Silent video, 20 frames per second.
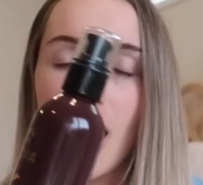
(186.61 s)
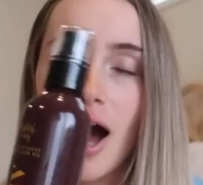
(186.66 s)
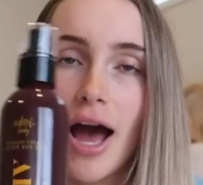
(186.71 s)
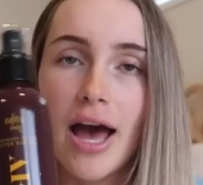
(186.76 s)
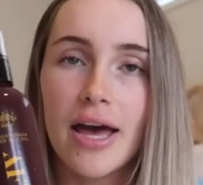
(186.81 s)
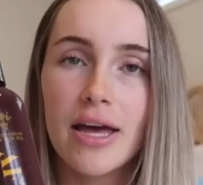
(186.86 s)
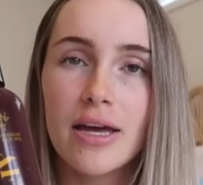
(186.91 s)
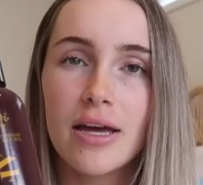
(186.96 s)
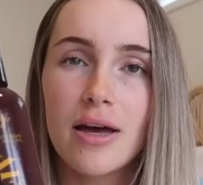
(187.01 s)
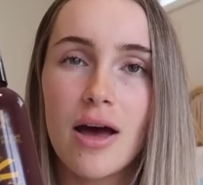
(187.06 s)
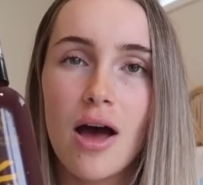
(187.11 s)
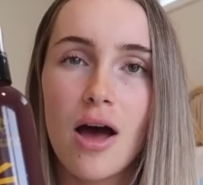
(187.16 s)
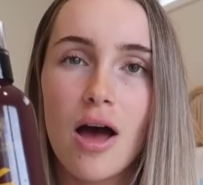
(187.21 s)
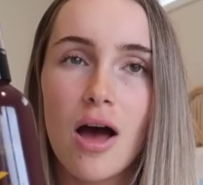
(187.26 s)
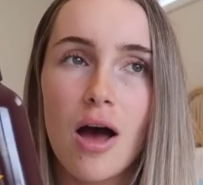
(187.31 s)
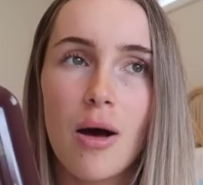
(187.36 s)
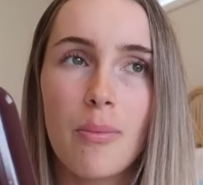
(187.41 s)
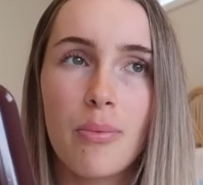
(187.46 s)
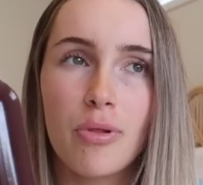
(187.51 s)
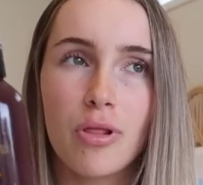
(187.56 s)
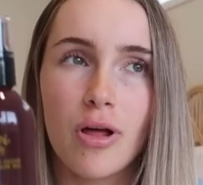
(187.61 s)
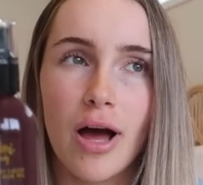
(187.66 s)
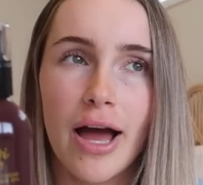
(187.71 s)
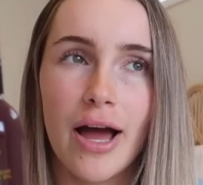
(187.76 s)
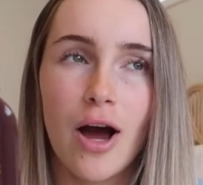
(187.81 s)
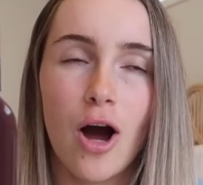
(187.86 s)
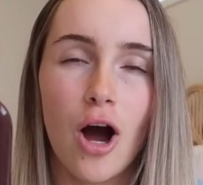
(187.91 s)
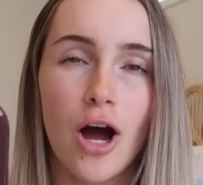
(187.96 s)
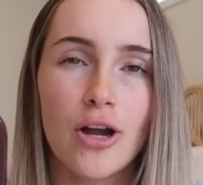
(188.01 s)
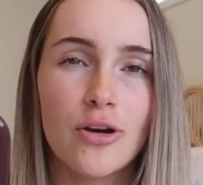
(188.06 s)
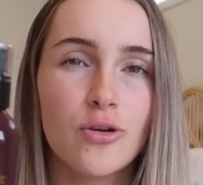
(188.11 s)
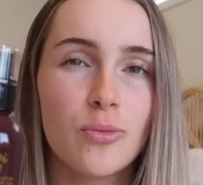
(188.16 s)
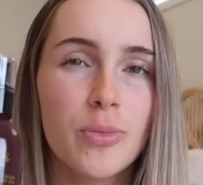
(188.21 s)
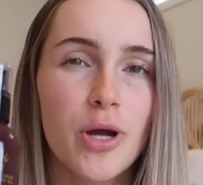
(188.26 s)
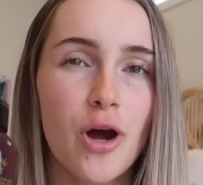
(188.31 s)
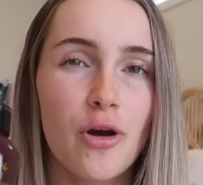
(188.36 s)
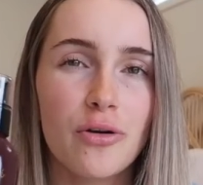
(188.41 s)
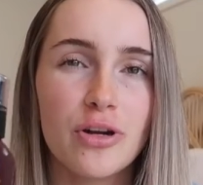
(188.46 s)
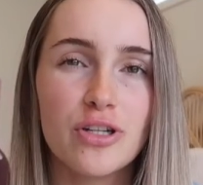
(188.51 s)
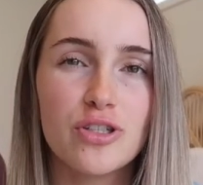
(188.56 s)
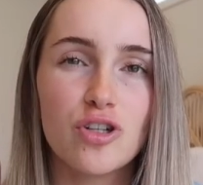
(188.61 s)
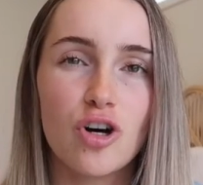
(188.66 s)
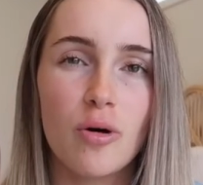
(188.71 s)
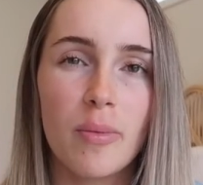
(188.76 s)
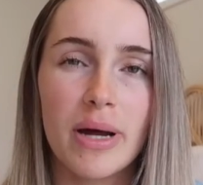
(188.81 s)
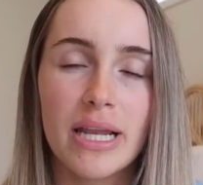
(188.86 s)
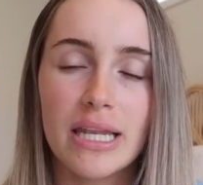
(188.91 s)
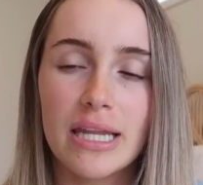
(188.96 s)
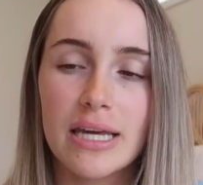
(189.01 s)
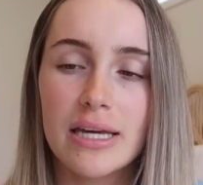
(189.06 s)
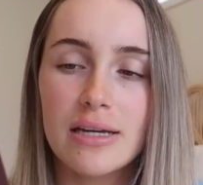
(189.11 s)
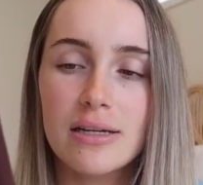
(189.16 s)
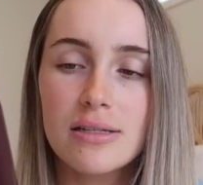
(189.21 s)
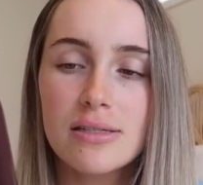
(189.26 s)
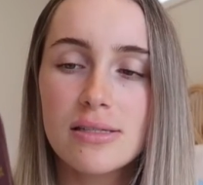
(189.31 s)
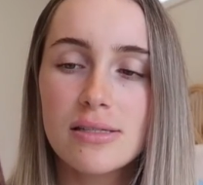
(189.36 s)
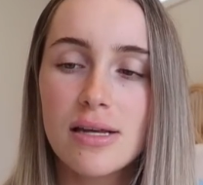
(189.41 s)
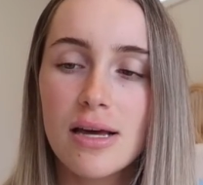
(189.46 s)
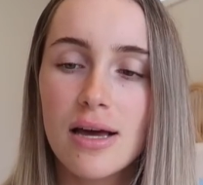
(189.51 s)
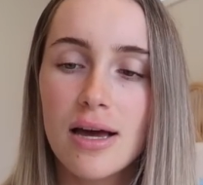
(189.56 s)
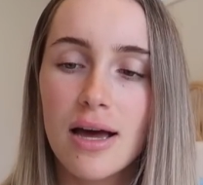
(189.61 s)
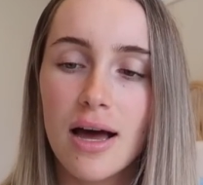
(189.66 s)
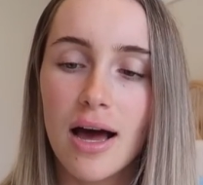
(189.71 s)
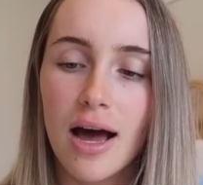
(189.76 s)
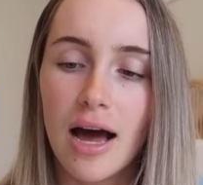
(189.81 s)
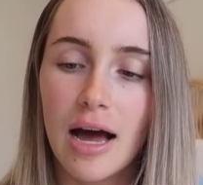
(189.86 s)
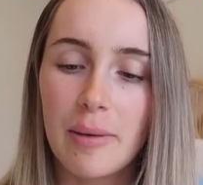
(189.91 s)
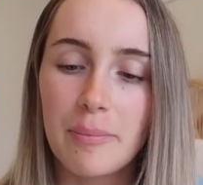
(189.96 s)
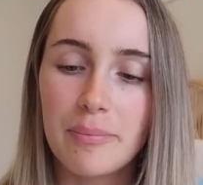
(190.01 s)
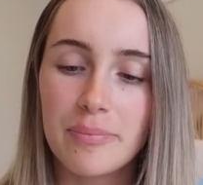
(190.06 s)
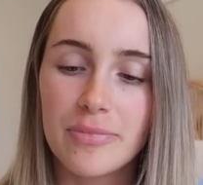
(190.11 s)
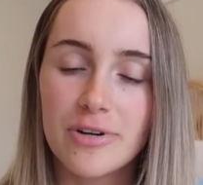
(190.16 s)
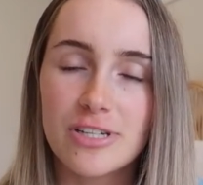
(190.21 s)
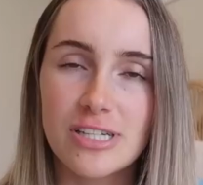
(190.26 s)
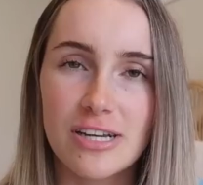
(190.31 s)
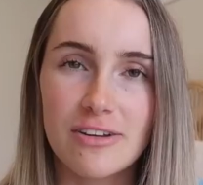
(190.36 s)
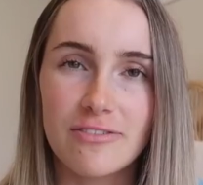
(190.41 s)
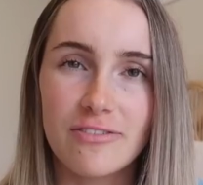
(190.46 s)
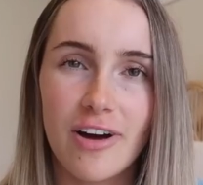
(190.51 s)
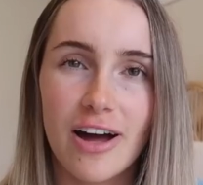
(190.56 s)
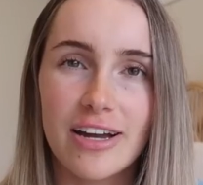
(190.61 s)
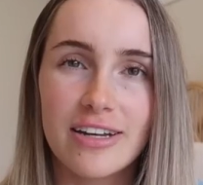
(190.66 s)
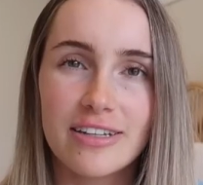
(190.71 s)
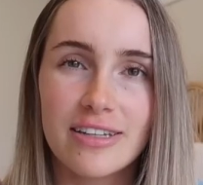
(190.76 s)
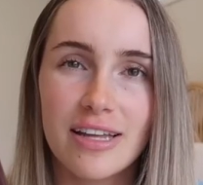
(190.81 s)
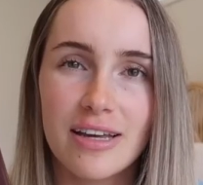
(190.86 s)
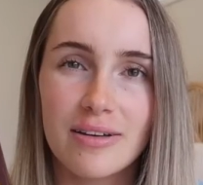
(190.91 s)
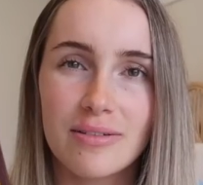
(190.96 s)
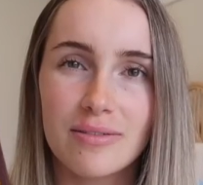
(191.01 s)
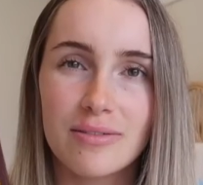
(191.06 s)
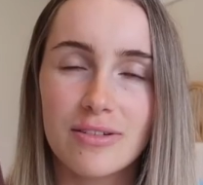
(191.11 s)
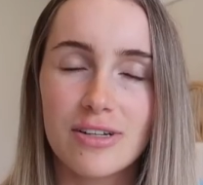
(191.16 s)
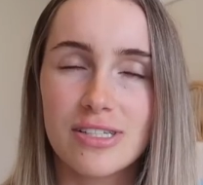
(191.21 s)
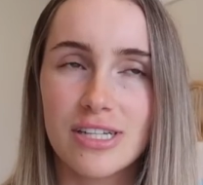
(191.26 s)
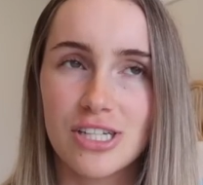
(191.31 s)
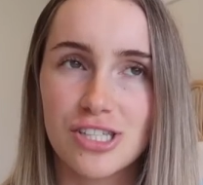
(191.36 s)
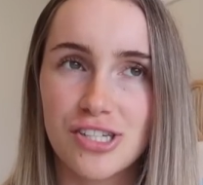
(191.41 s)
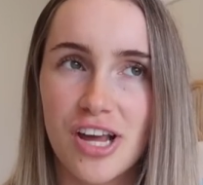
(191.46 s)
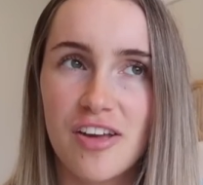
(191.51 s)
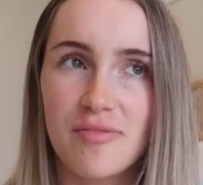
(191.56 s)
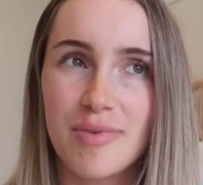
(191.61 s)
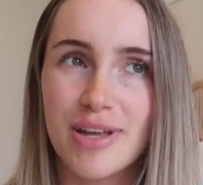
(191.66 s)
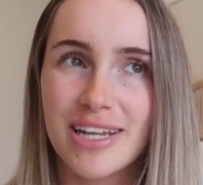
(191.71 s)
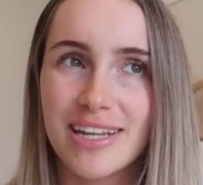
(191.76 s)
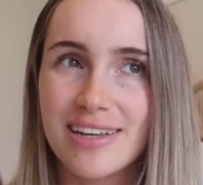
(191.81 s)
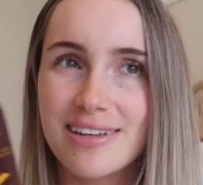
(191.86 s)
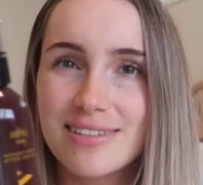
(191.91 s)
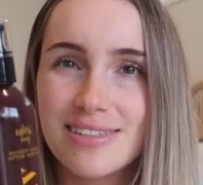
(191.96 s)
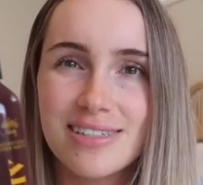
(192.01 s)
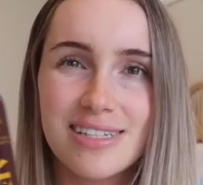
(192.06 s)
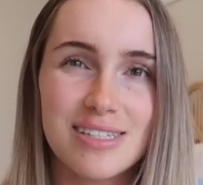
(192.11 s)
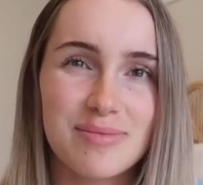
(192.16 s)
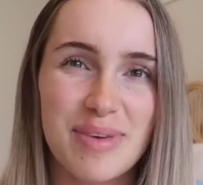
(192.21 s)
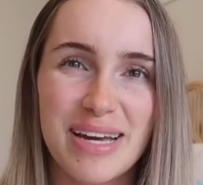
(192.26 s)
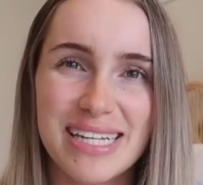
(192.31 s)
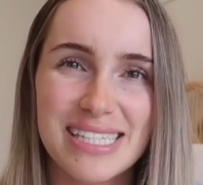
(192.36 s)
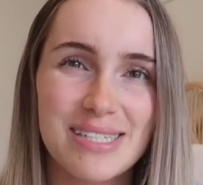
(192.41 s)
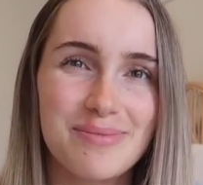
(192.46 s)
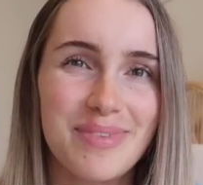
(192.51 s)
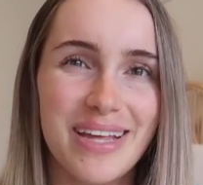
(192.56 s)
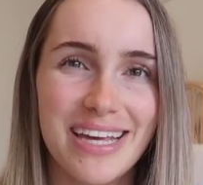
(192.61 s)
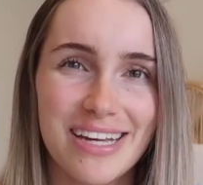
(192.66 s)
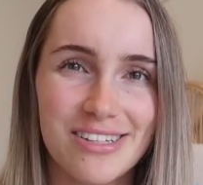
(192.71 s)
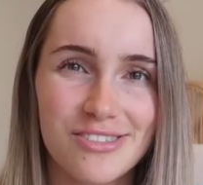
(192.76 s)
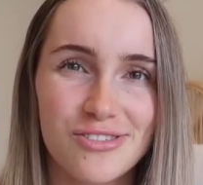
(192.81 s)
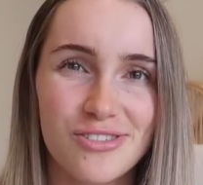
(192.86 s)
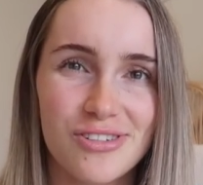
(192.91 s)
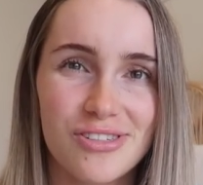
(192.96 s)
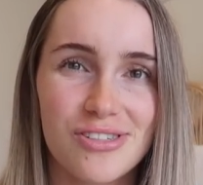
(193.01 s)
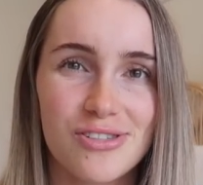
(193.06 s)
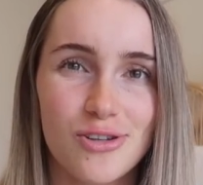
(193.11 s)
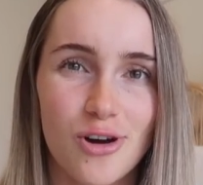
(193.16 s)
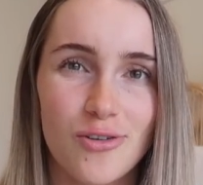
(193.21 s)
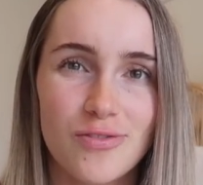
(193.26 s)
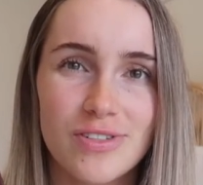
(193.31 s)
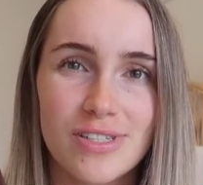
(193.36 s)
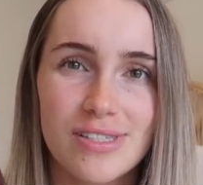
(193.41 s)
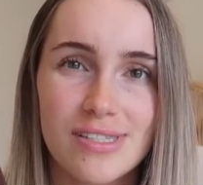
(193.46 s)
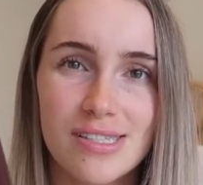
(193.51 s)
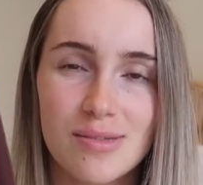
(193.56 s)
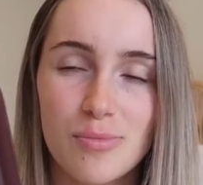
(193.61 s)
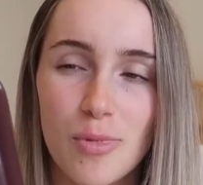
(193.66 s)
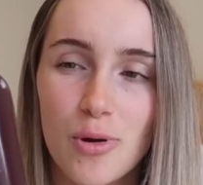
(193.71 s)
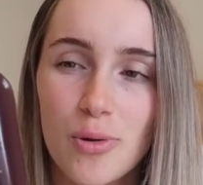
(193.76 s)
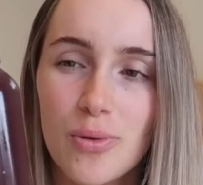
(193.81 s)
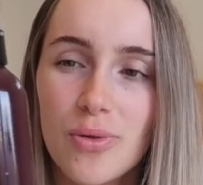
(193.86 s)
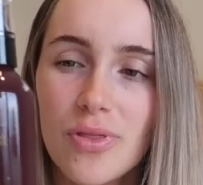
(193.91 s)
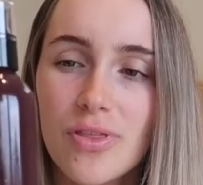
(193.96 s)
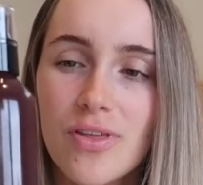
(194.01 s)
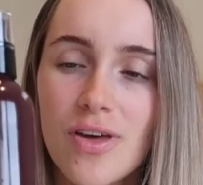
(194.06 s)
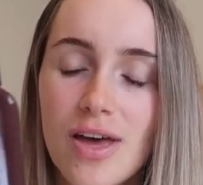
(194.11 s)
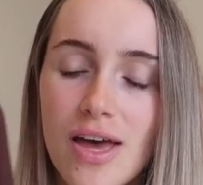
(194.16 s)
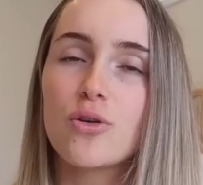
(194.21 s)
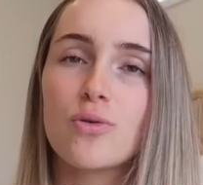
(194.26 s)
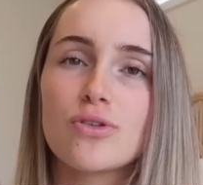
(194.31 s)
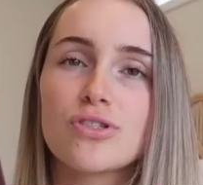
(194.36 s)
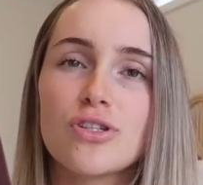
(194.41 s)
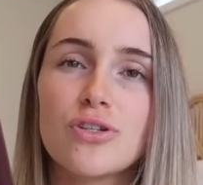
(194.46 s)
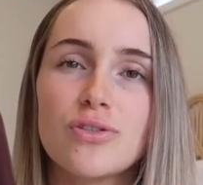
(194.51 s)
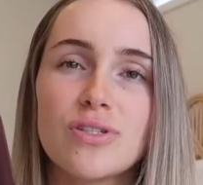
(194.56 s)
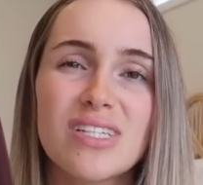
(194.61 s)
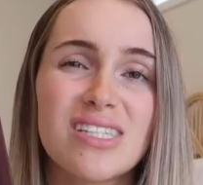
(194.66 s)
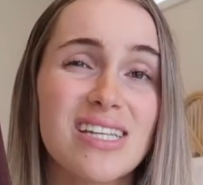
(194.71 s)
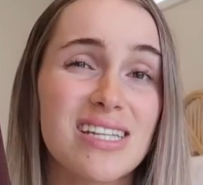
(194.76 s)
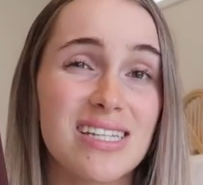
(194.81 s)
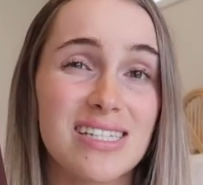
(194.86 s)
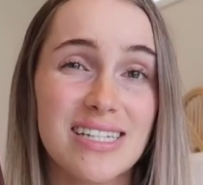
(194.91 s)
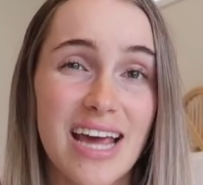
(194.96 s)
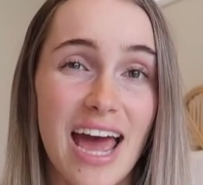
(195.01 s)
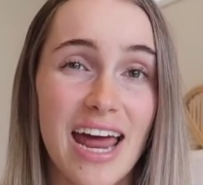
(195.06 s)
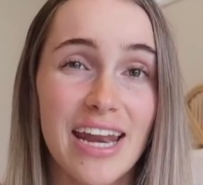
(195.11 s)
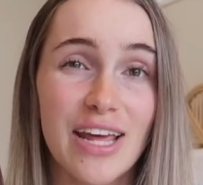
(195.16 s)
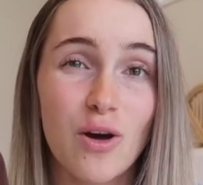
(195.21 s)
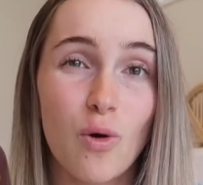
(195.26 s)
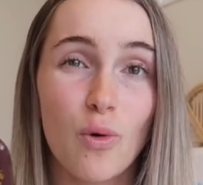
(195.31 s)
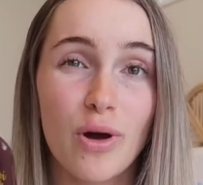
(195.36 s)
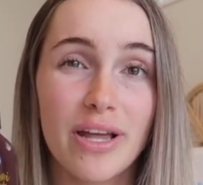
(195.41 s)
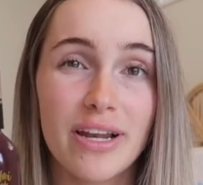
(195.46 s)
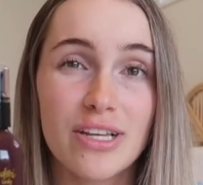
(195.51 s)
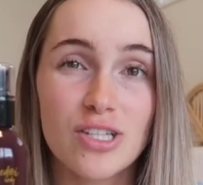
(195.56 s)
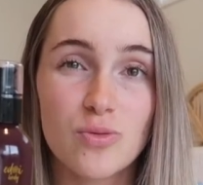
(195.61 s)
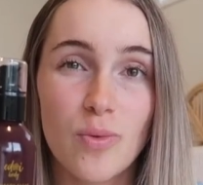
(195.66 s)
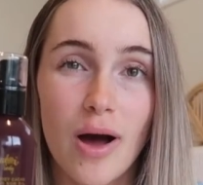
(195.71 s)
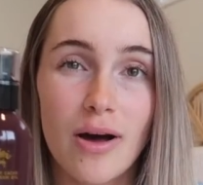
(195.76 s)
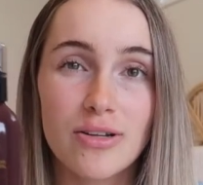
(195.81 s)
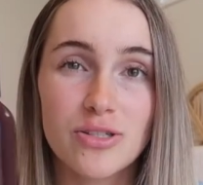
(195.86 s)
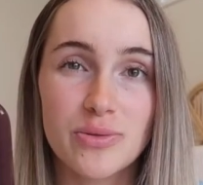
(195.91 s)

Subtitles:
I normally only do it on my legs because I find that because I shave my legs, it just makes them like extra soft and smooth. You can also use this as a tanning oil as well.